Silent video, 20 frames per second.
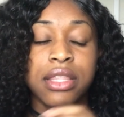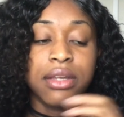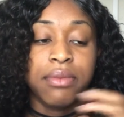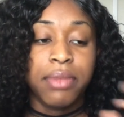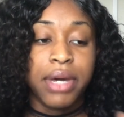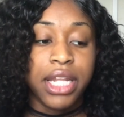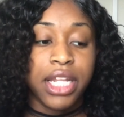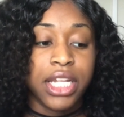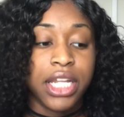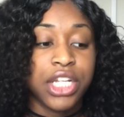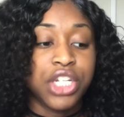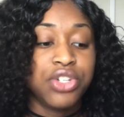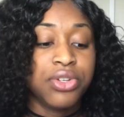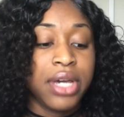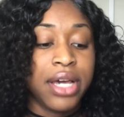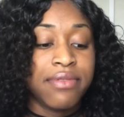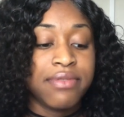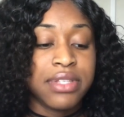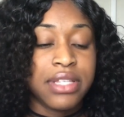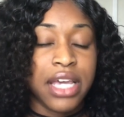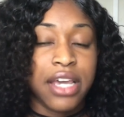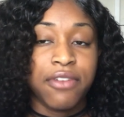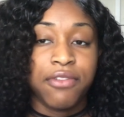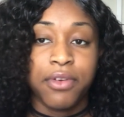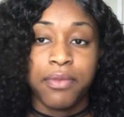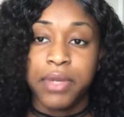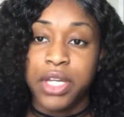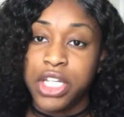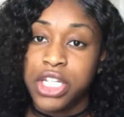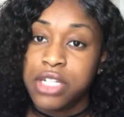the money that you have saved
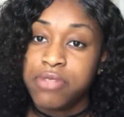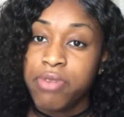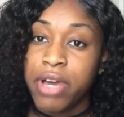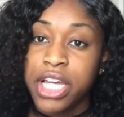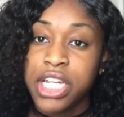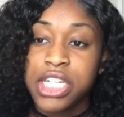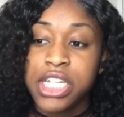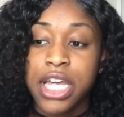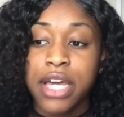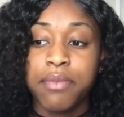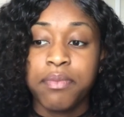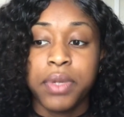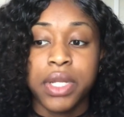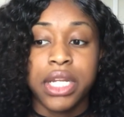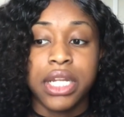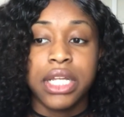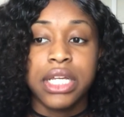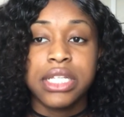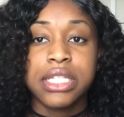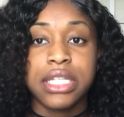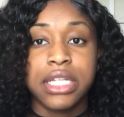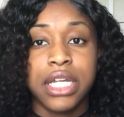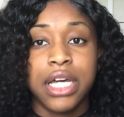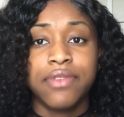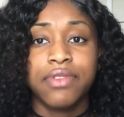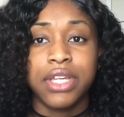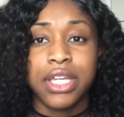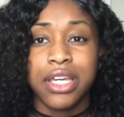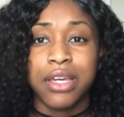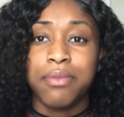from each paycheck, but it is
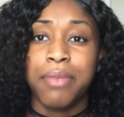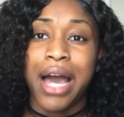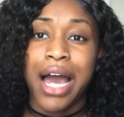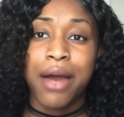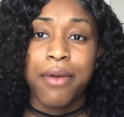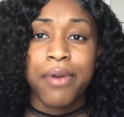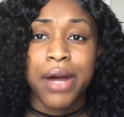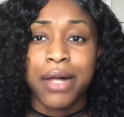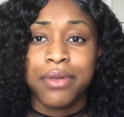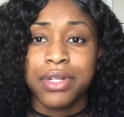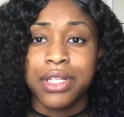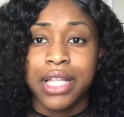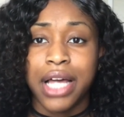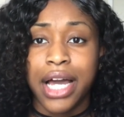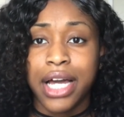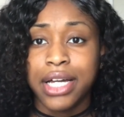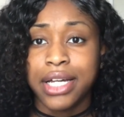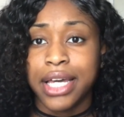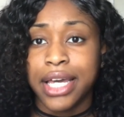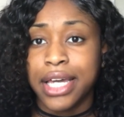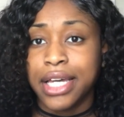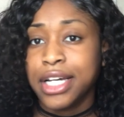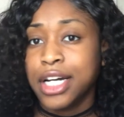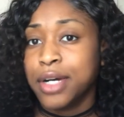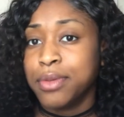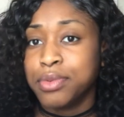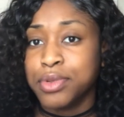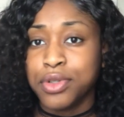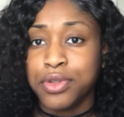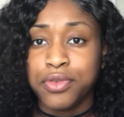enough to get by, probably like a
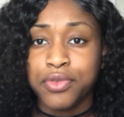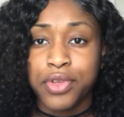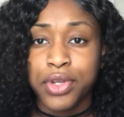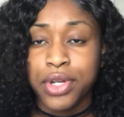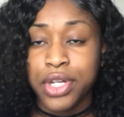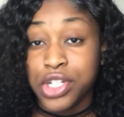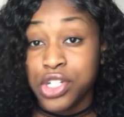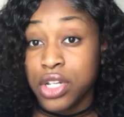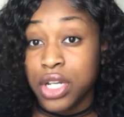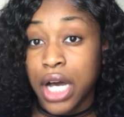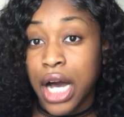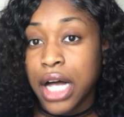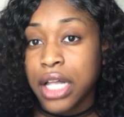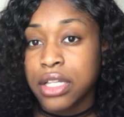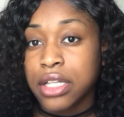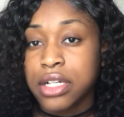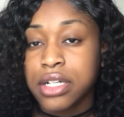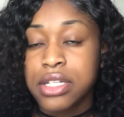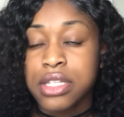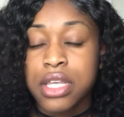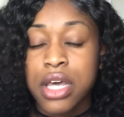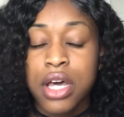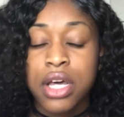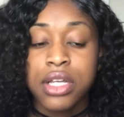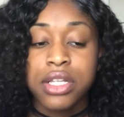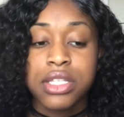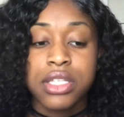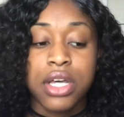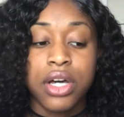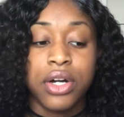few $100s.
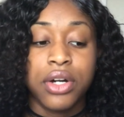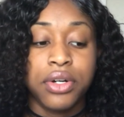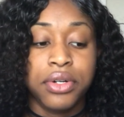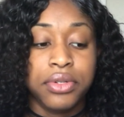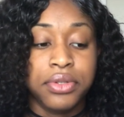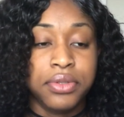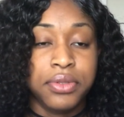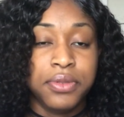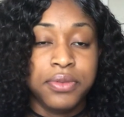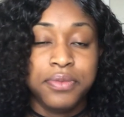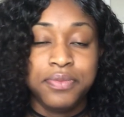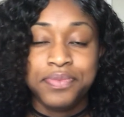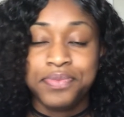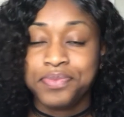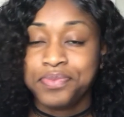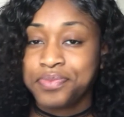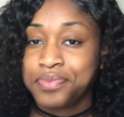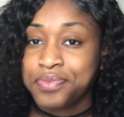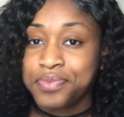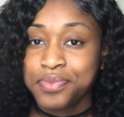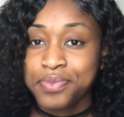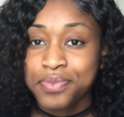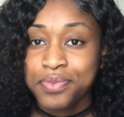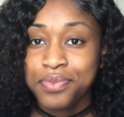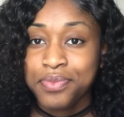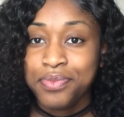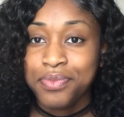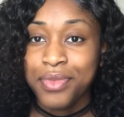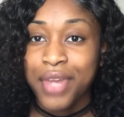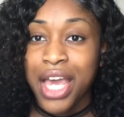So
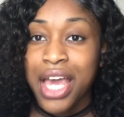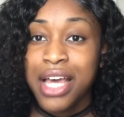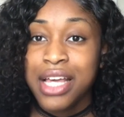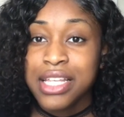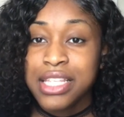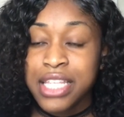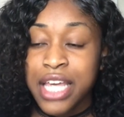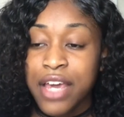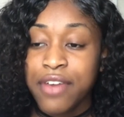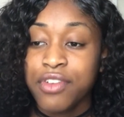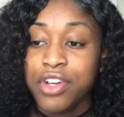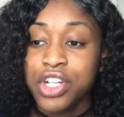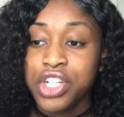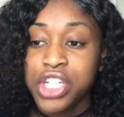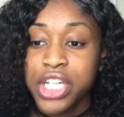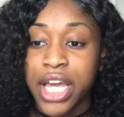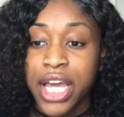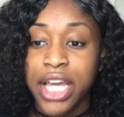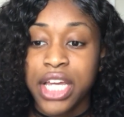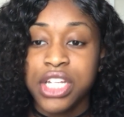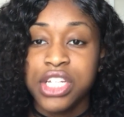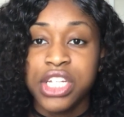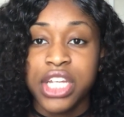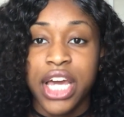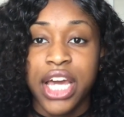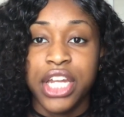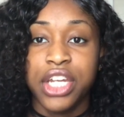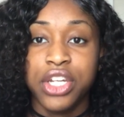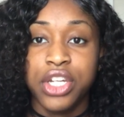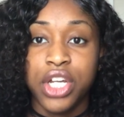save your change
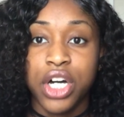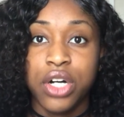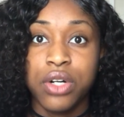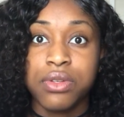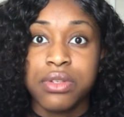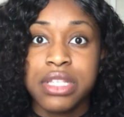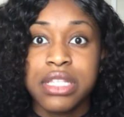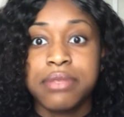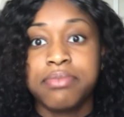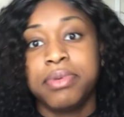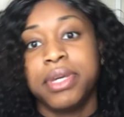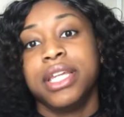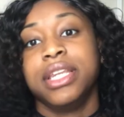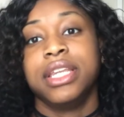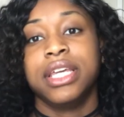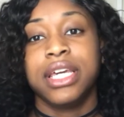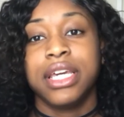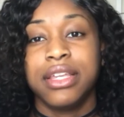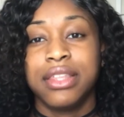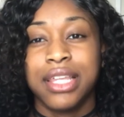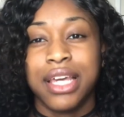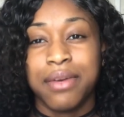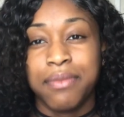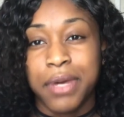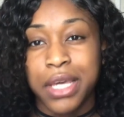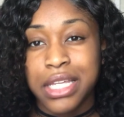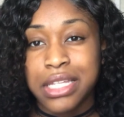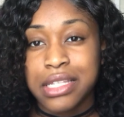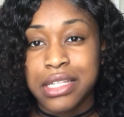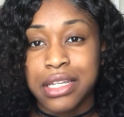and don't spend it, if that
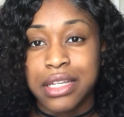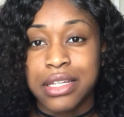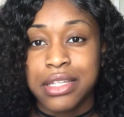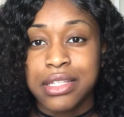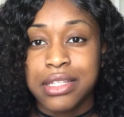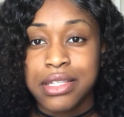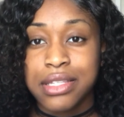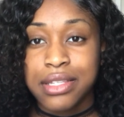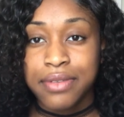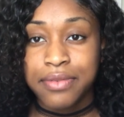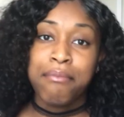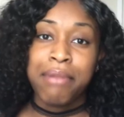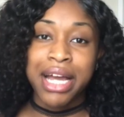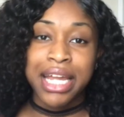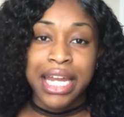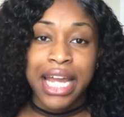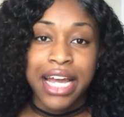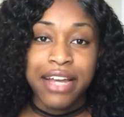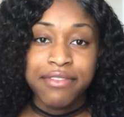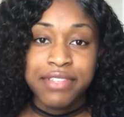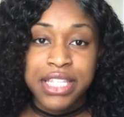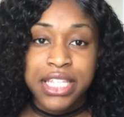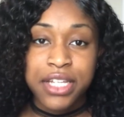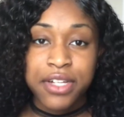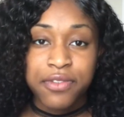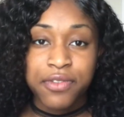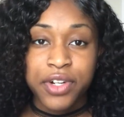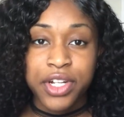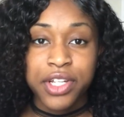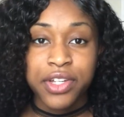makes sense. My 9th
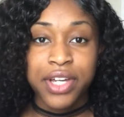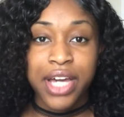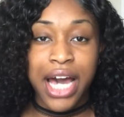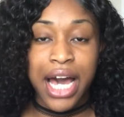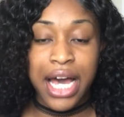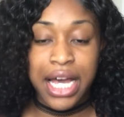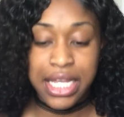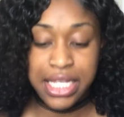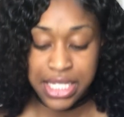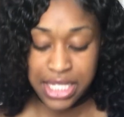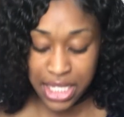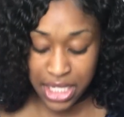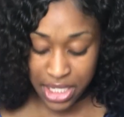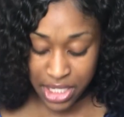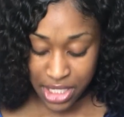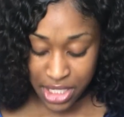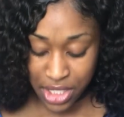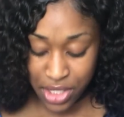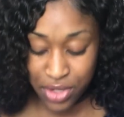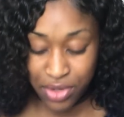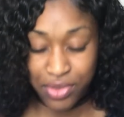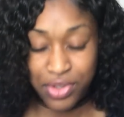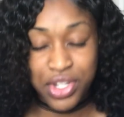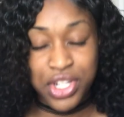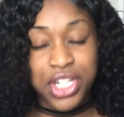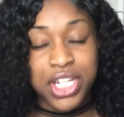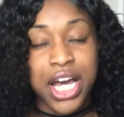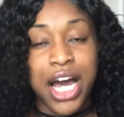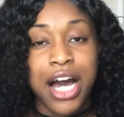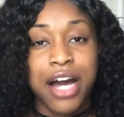tip for you guys is to
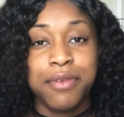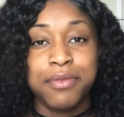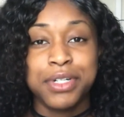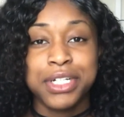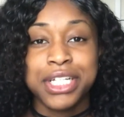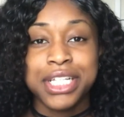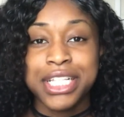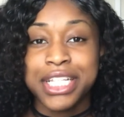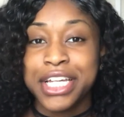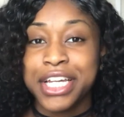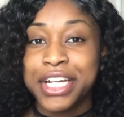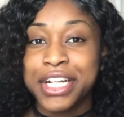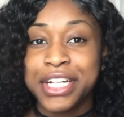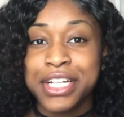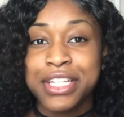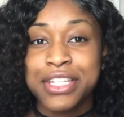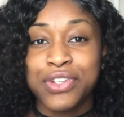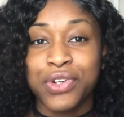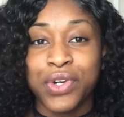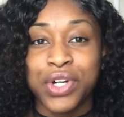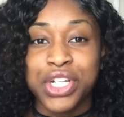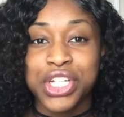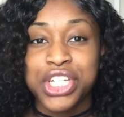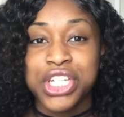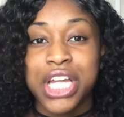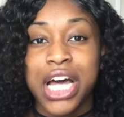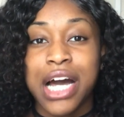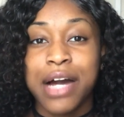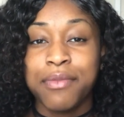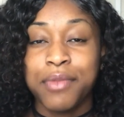shop clearance or
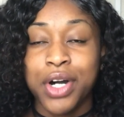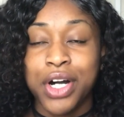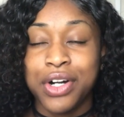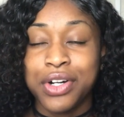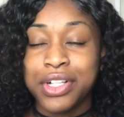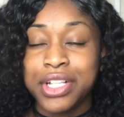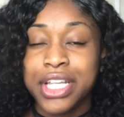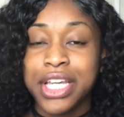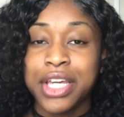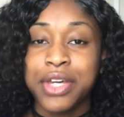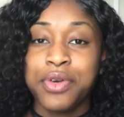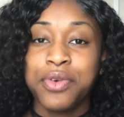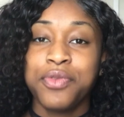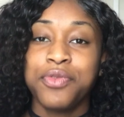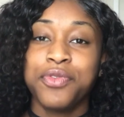shop only